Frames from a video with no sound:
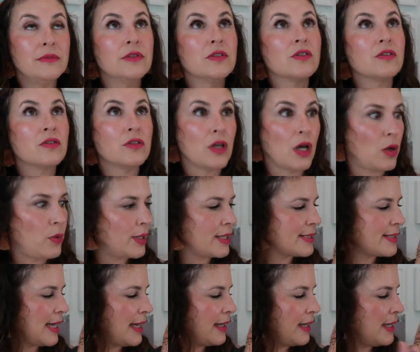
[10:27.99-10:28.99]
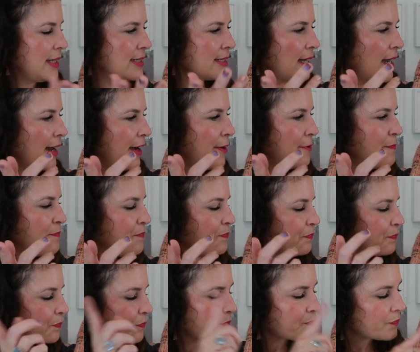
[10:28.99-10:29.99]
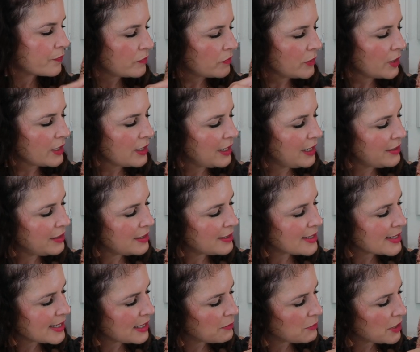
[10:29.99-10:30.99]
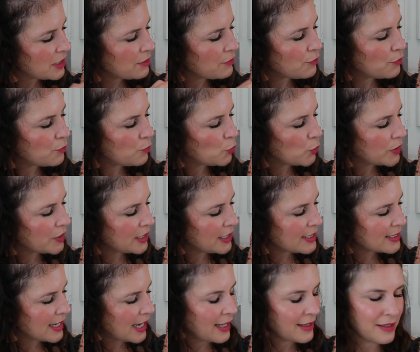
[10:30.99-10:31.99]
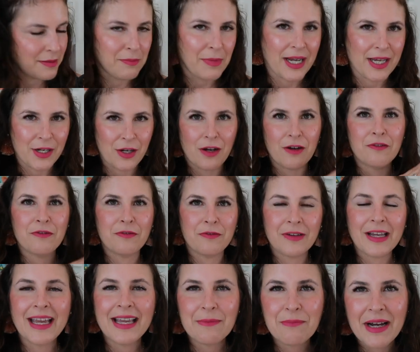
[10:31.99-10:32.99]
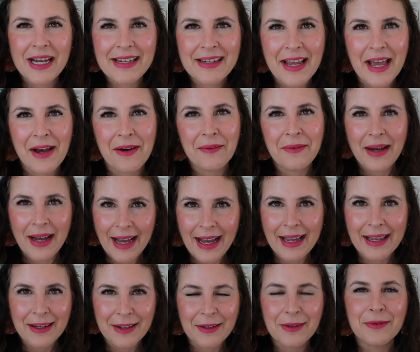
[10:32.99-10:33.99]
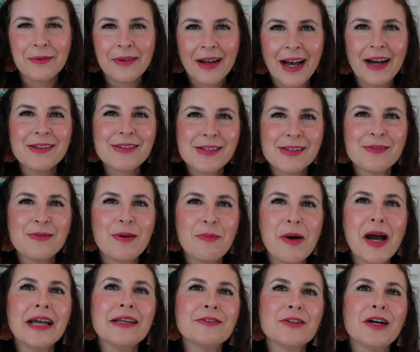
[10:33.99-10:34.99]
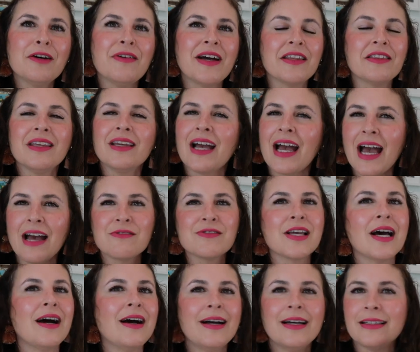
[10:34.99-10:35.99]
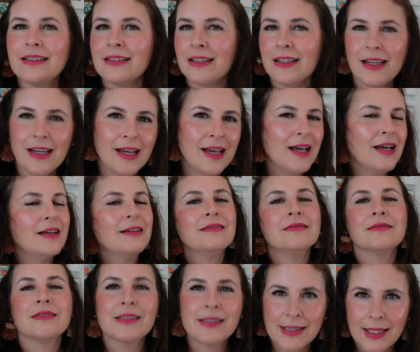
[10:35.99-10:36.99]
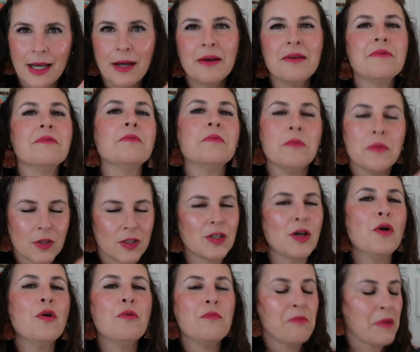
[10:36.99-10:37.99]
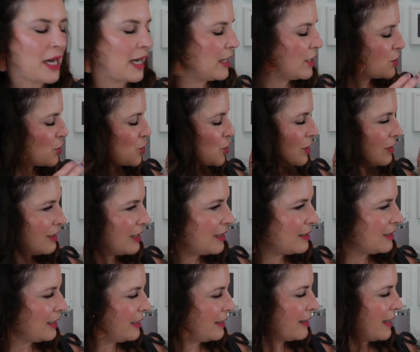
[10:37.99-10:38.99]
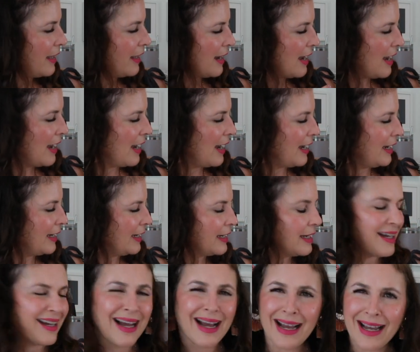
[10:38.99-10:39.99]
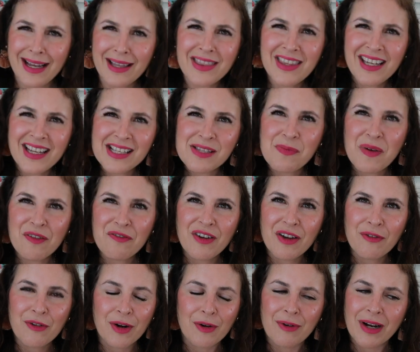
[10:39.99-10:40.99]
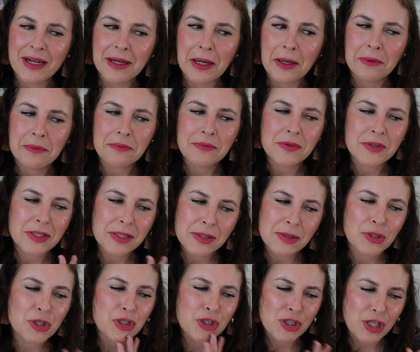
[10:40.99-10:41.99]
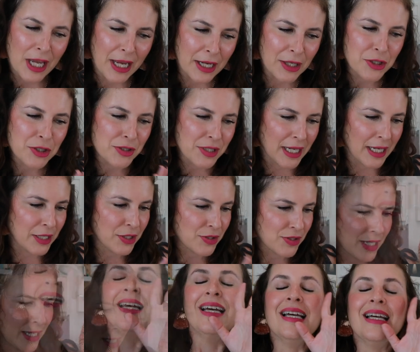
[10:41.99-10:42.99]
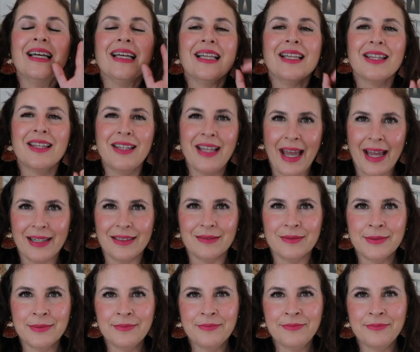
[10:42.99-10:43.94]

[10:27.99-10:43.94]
so excited. And then the same thing with the Italian bind off, and by now I knew how to do the bind off. I think I have done so much lately that I think it's my favorite right now. Just saying. Then